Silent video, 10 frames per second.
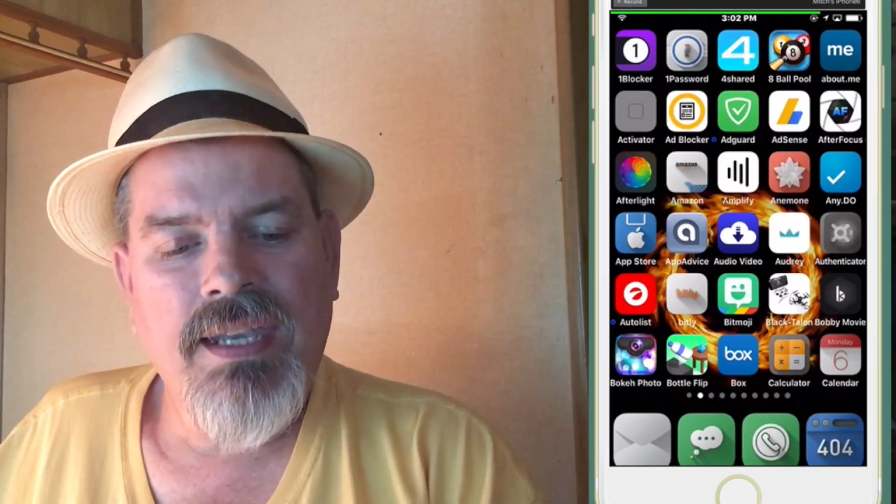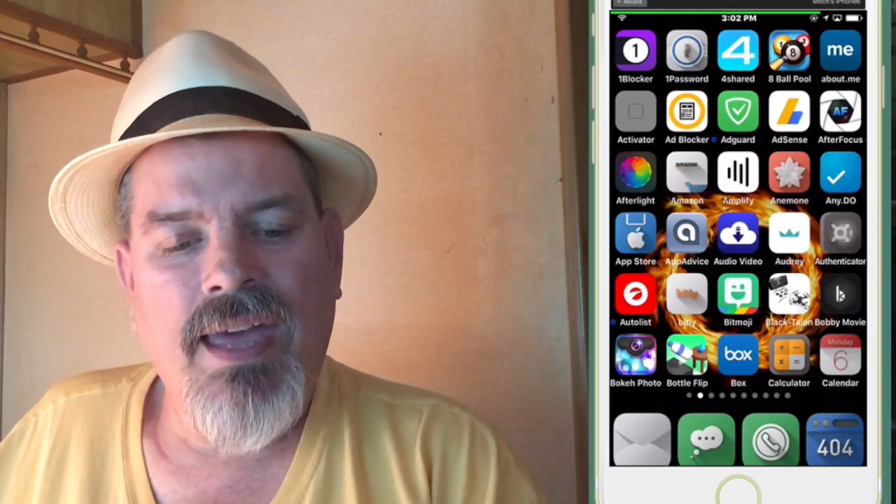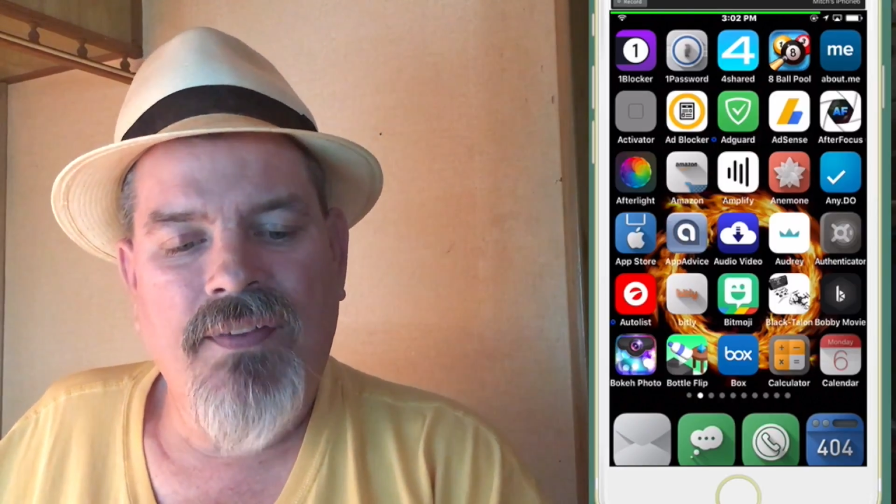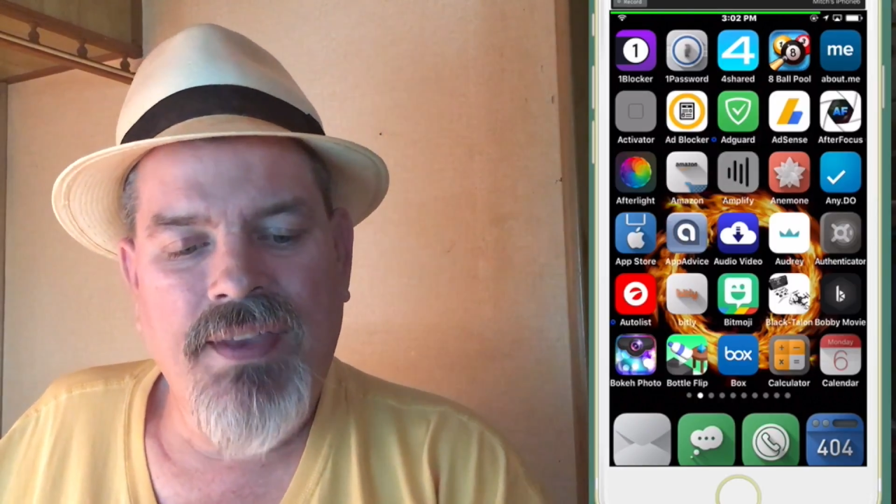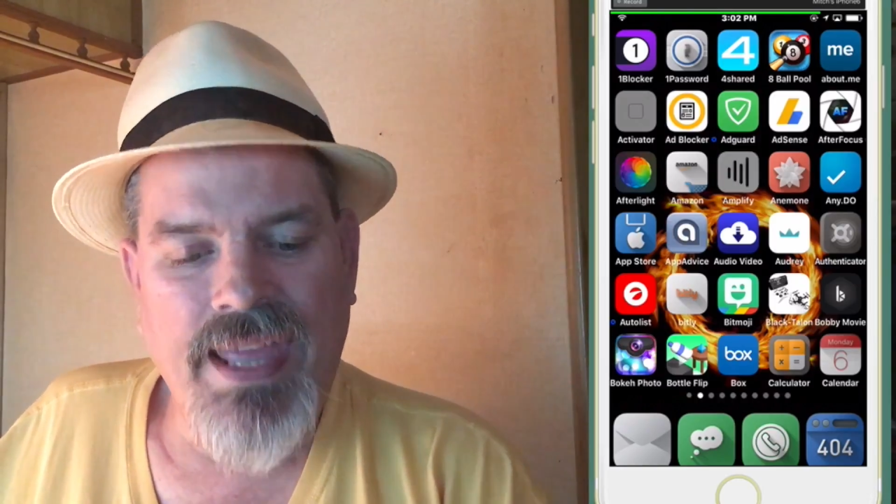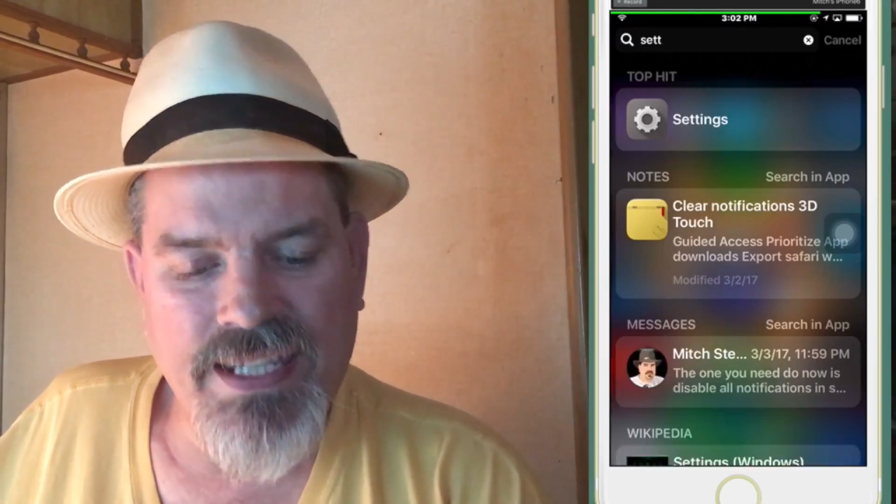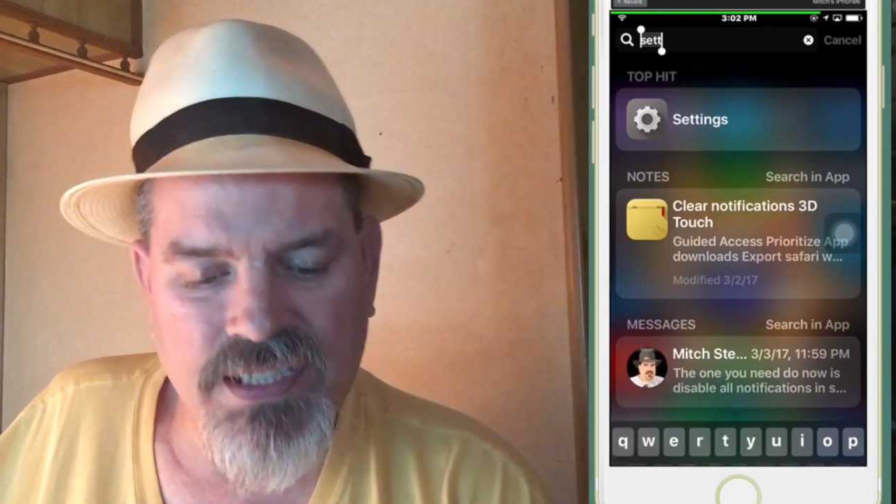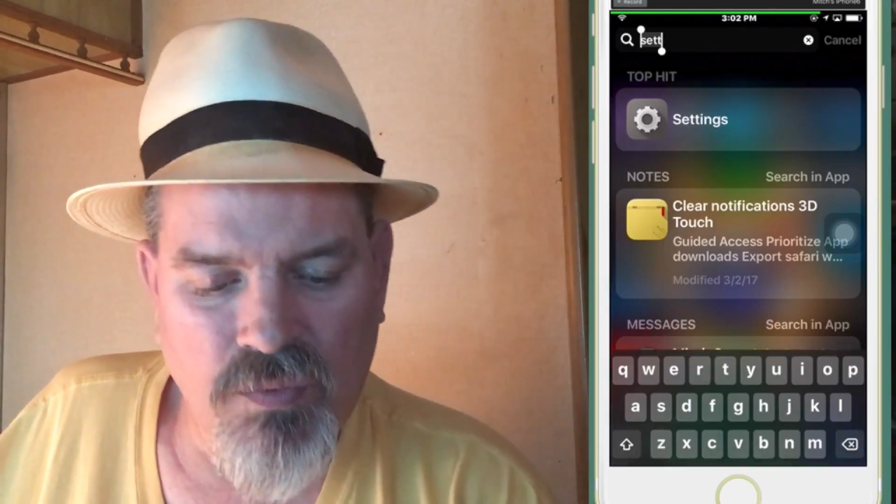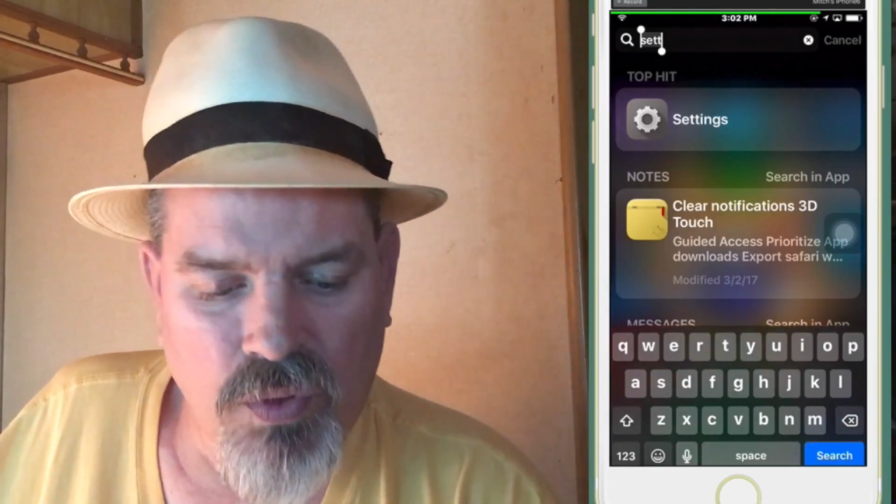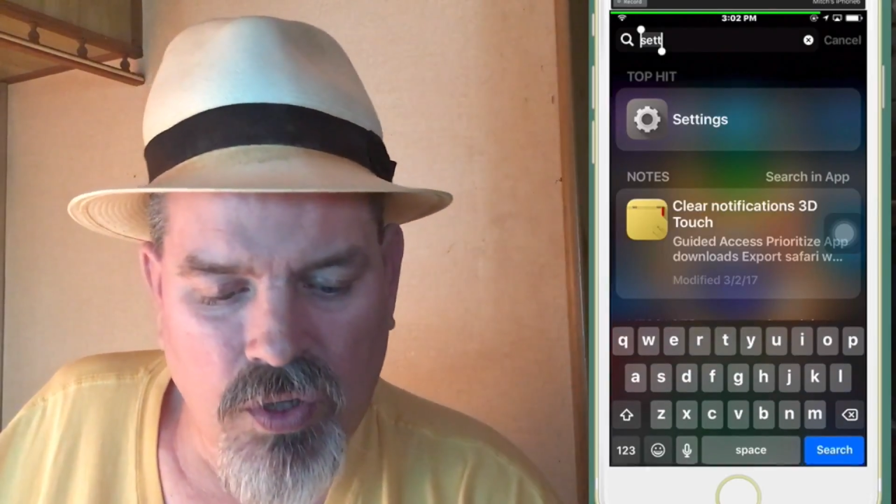Now, the next
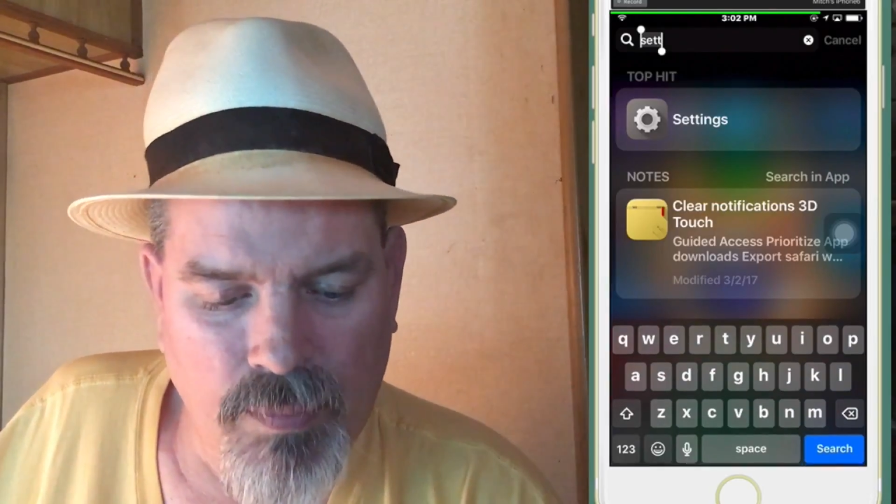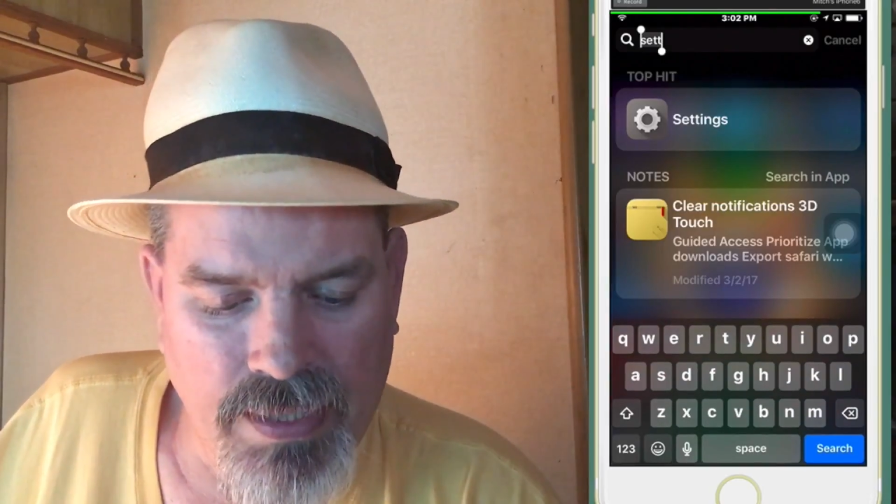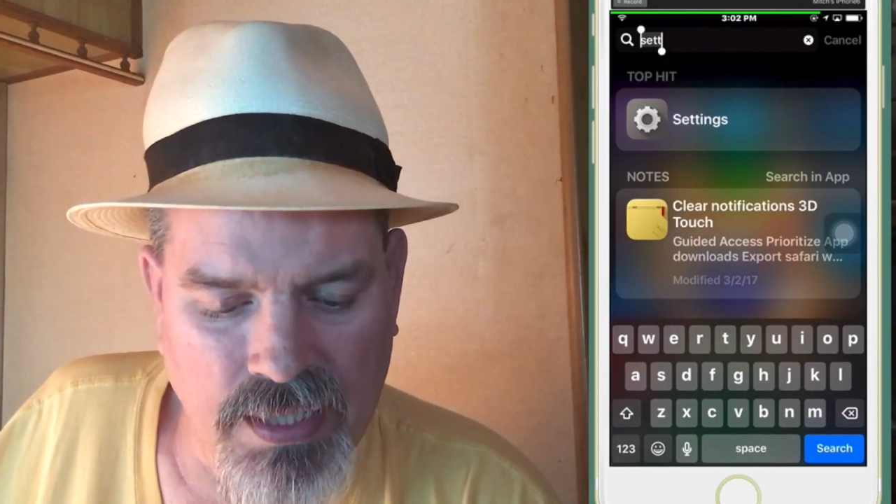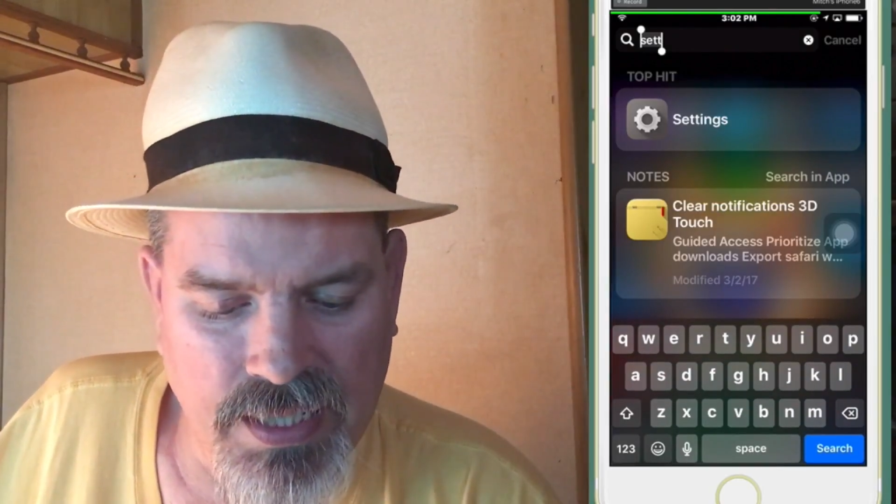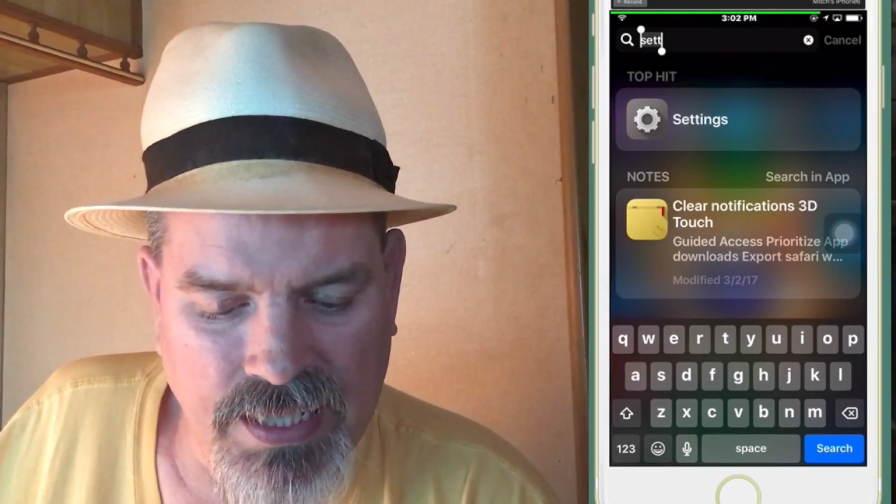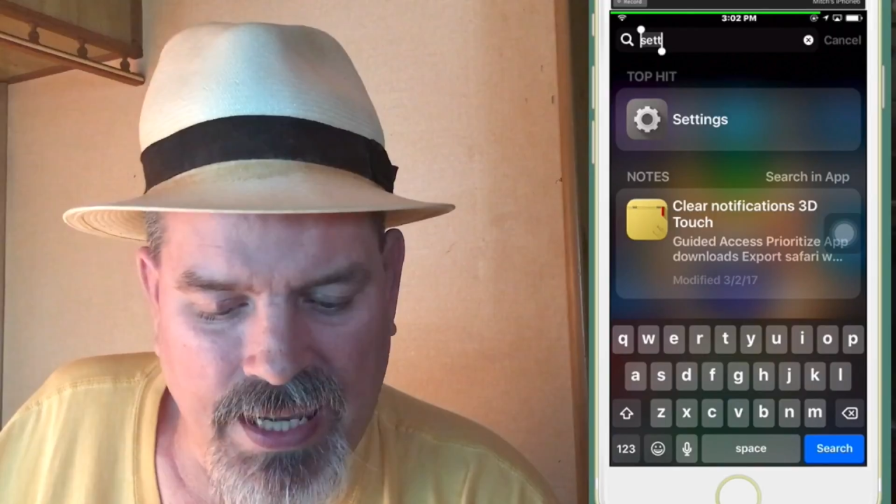thing we're going to be looking